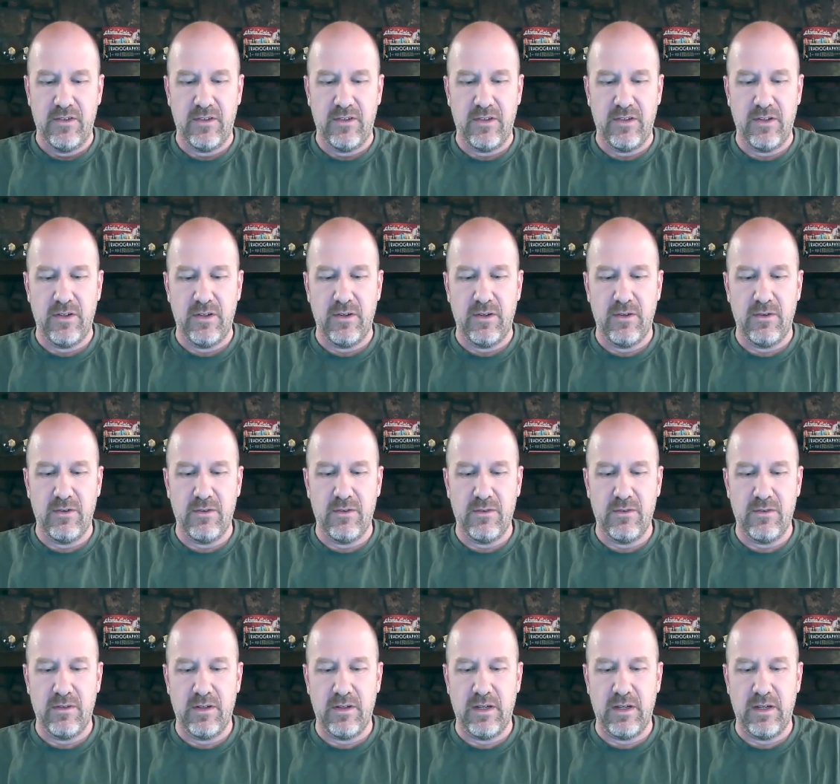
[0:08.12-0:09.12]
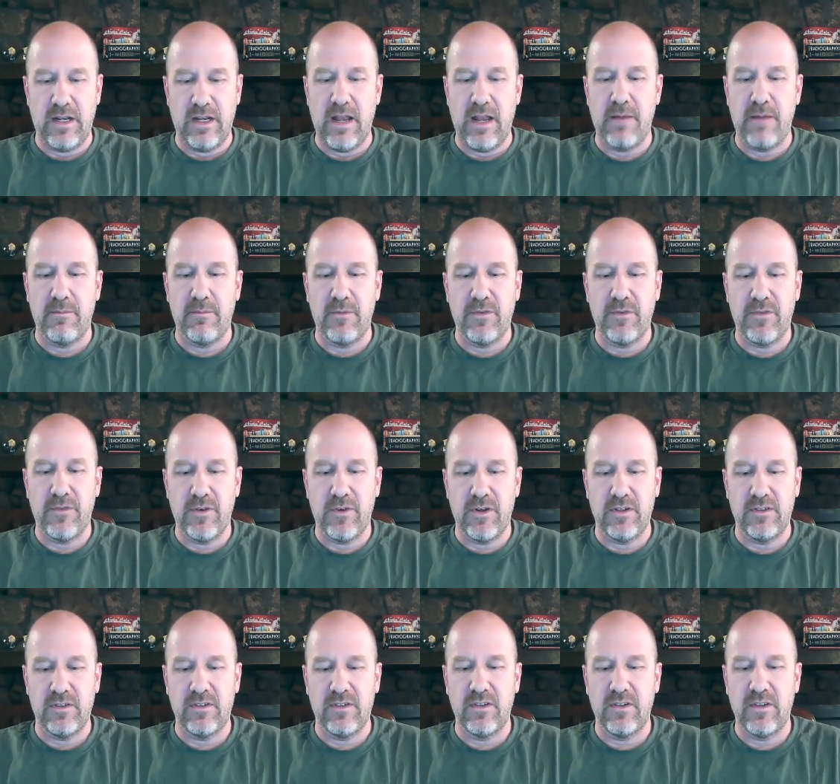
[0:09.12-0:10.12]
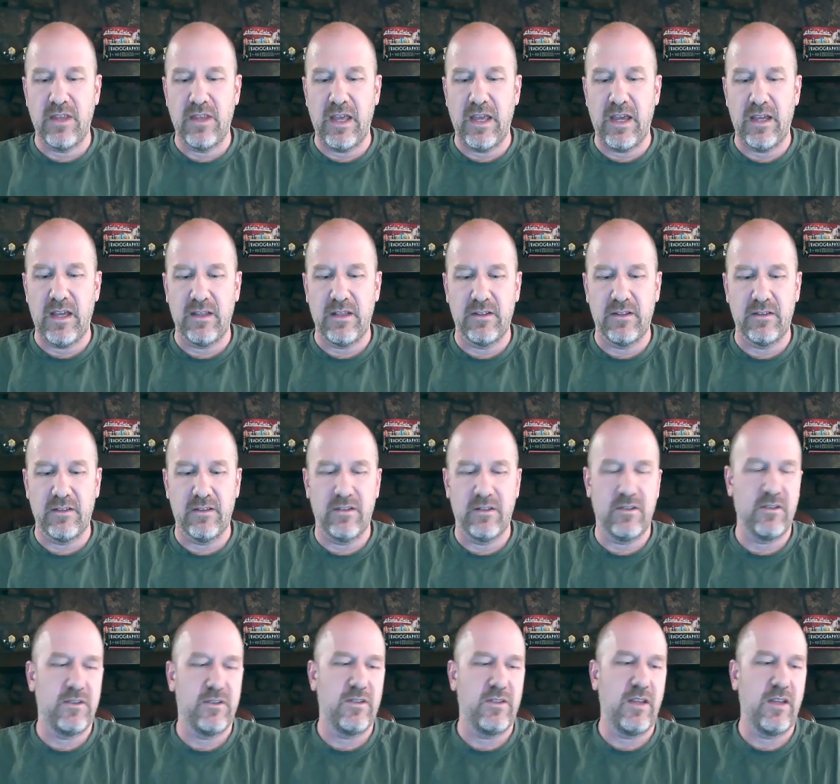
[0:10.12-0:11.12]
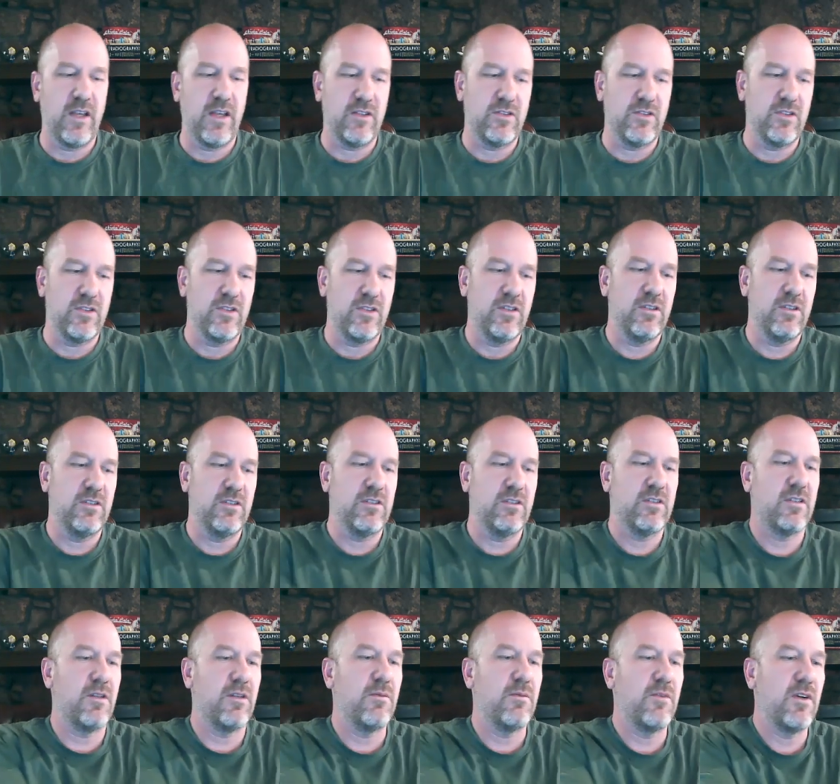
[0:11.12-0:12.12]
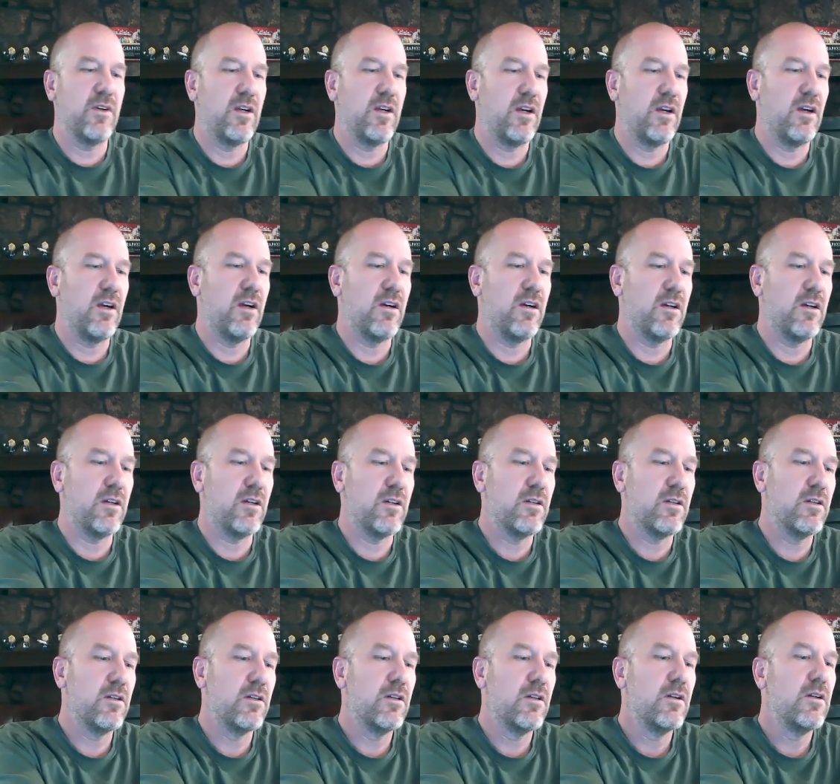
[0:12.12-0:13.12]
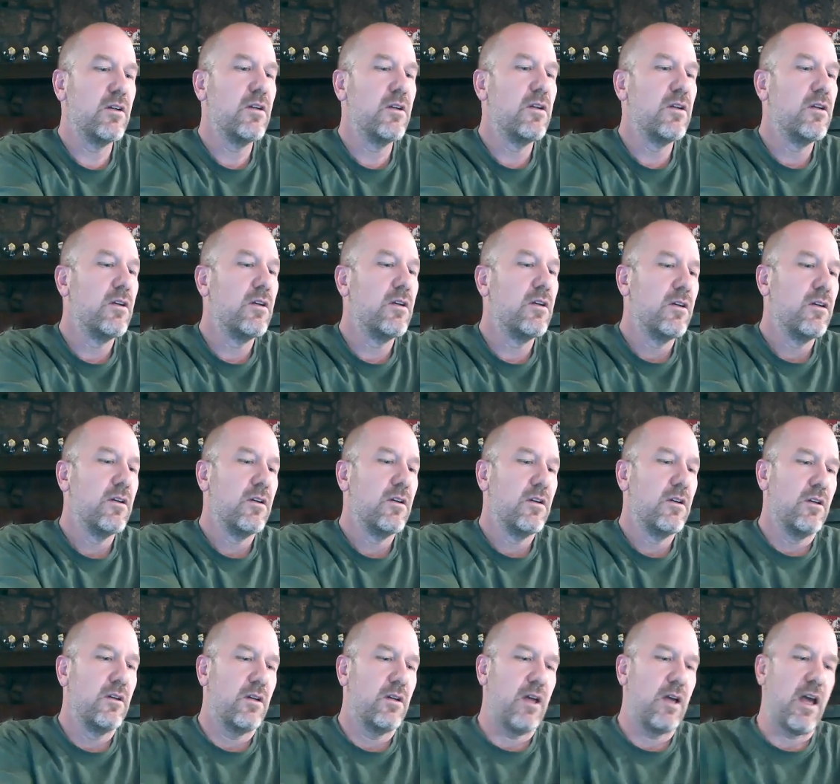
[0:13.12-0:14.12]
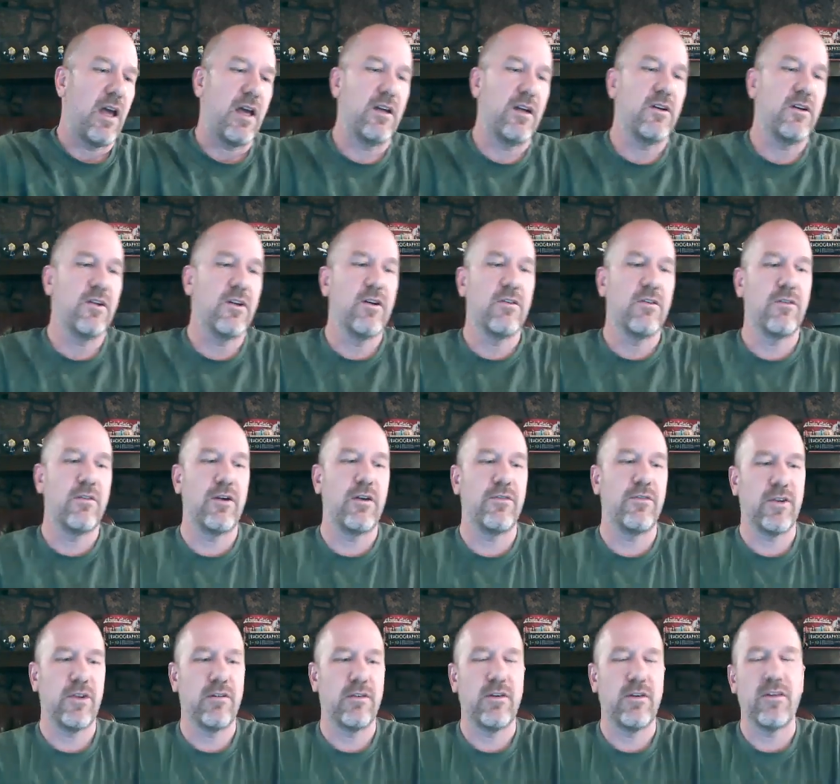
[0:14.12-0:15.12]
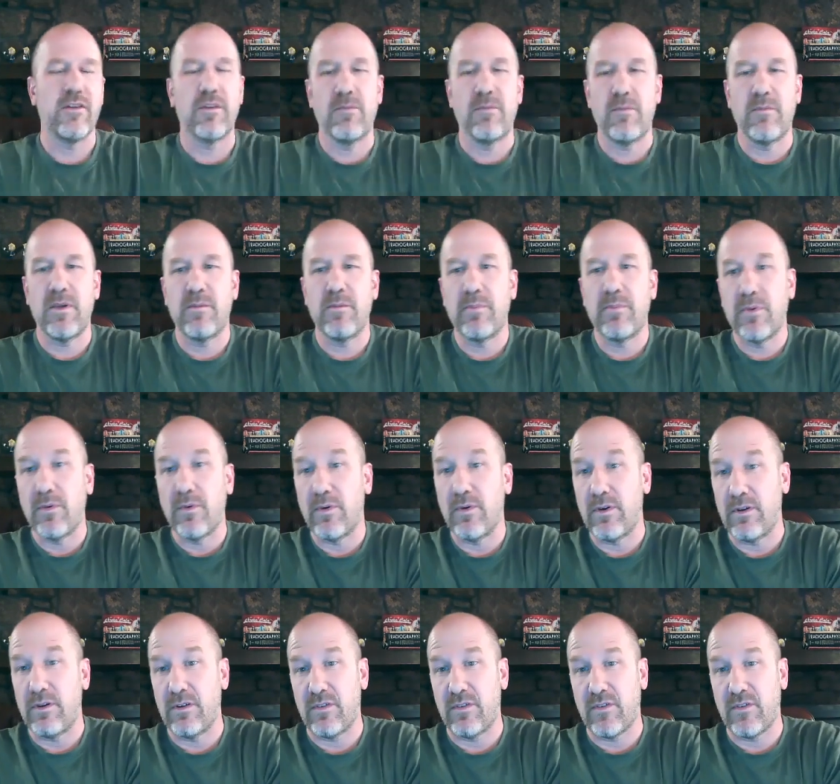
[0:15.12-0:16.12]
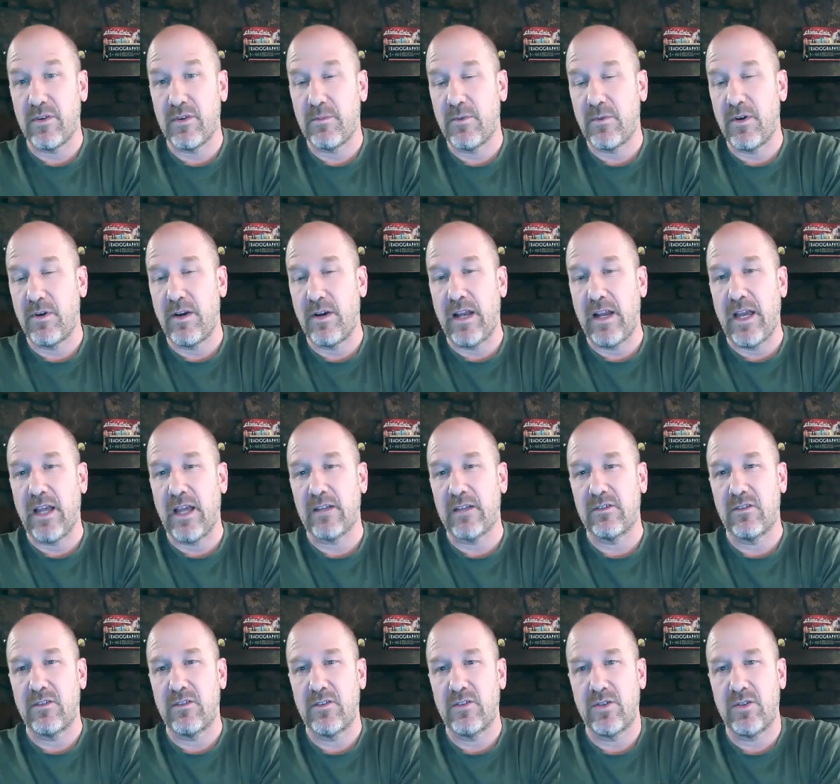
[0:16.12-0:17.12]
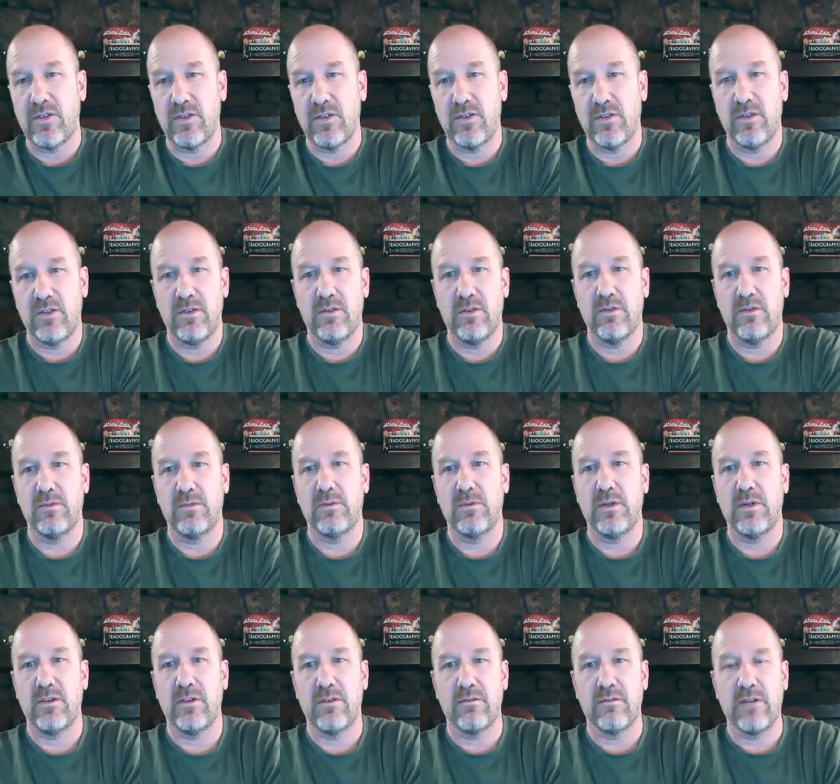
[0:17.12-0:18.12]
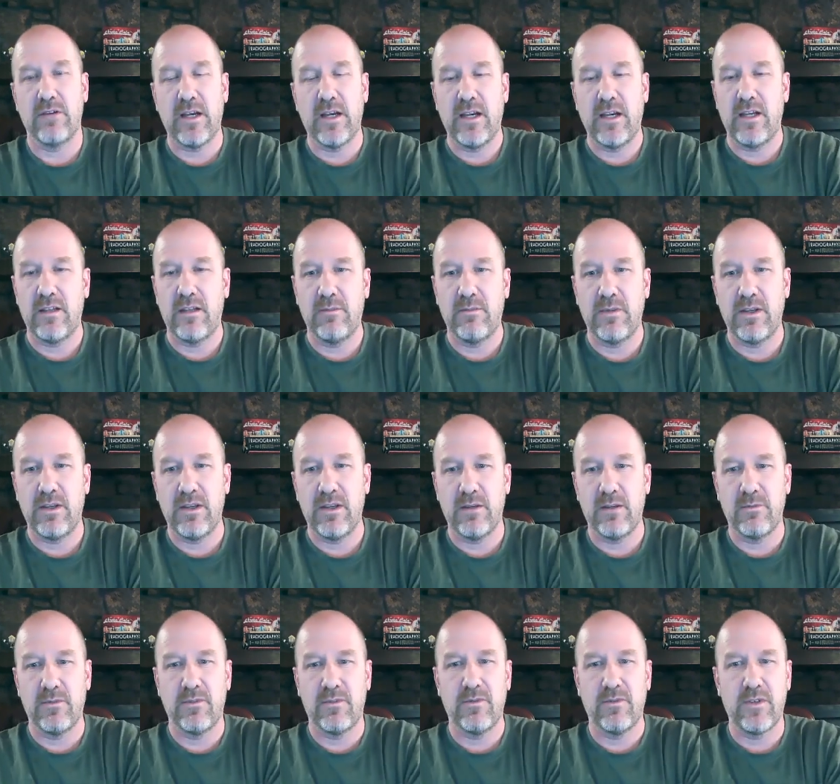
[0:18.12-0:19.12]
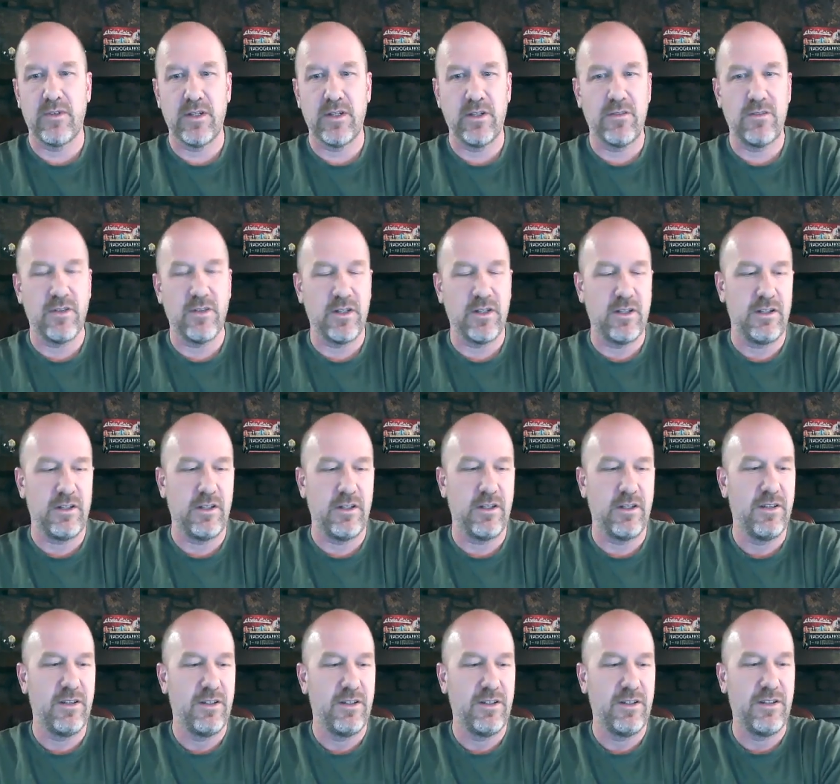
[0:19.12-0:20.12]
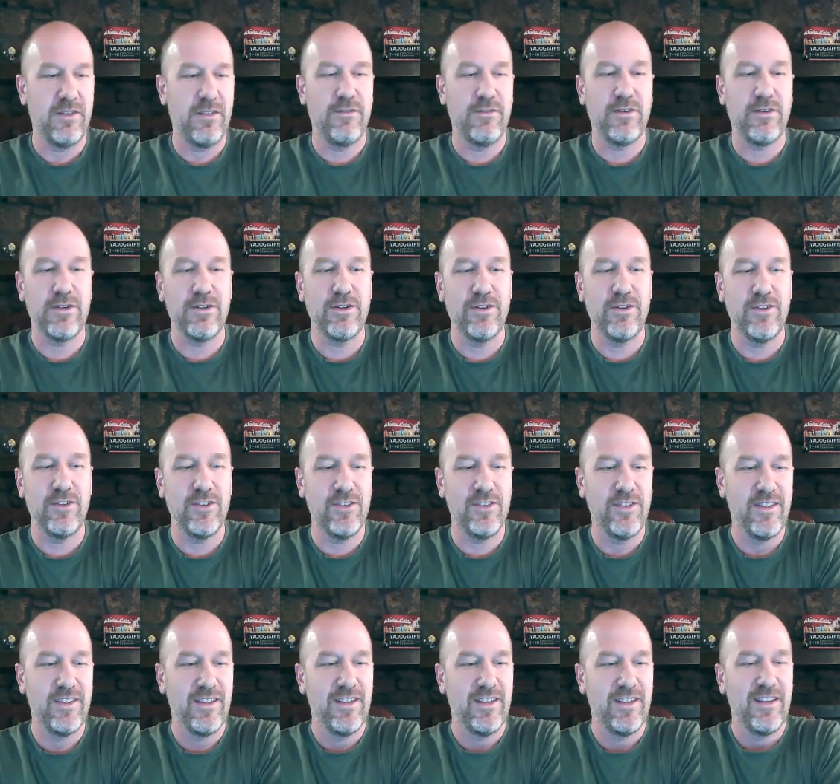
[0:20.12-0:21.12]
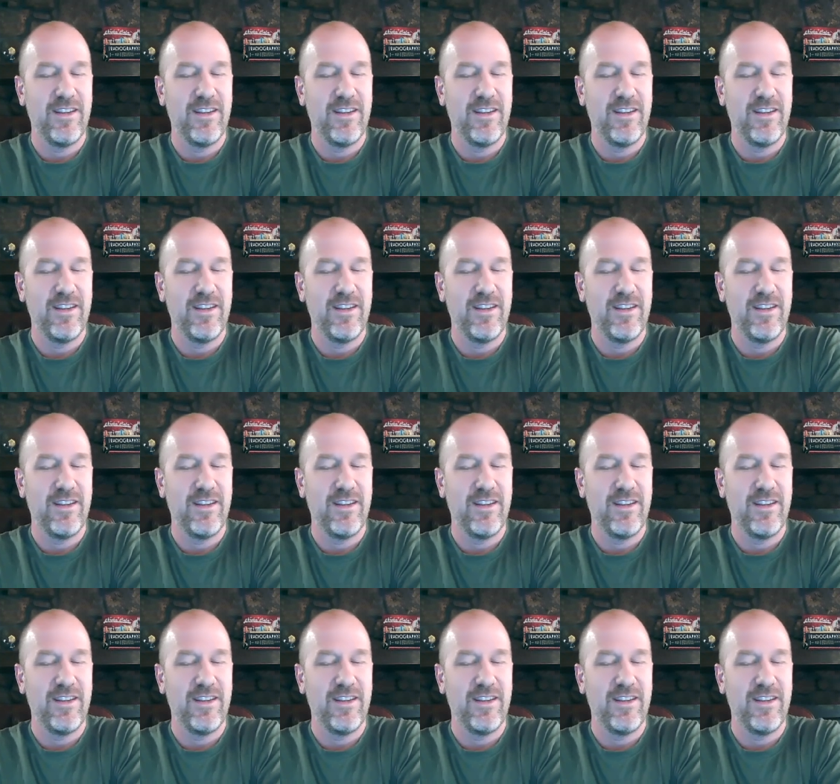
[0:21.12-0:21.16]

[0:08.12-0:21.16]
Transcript: So, and I'm referring to that section somewhere, I don't know, roughly around the midpoint or somewhere in Act Two, where the writing becomes very, very difficult.